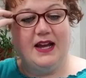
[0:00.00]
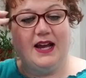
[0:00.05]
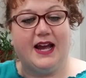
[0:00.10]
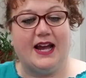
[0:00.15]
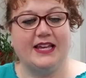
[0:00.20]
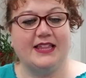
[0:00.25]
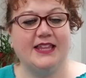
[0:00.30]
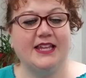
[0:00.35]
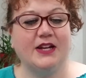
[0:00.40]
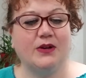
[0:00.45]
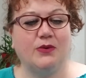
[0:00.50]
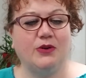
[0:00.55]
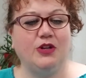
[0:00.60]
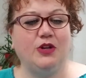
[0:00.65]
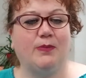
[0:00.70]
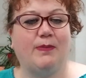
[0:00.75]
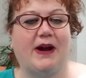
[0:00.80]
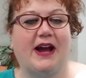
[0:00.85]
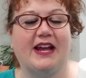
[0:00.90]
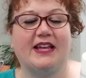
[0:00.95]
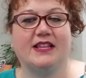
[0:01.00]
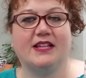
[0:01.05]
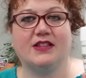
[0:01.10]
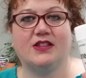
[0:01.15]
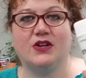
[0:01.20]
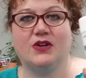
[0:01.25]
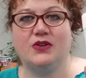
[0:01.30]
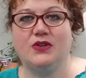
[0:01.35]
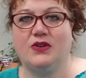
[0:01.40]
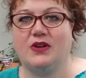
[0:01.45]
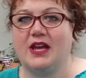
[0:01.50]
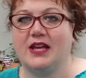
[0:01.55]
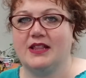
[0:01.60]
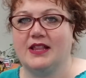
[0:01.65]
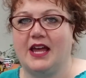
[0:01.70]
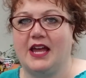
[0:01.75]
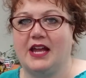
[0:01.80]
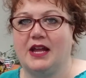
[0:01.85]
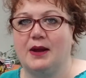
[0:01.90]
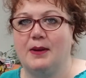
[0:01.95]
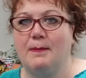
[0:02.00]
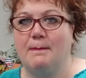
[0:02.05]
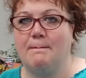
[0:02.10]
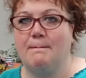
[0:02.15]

I think when you buy that, though, you get like